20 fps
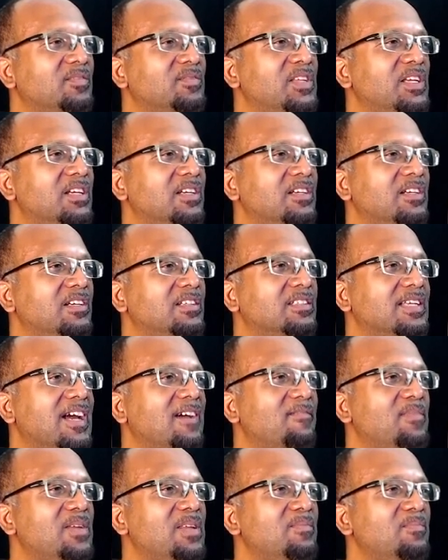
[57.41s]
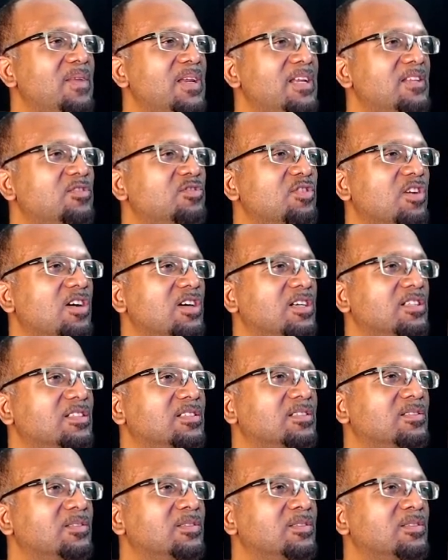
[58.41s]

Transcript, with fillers: of the earth have been made drunk.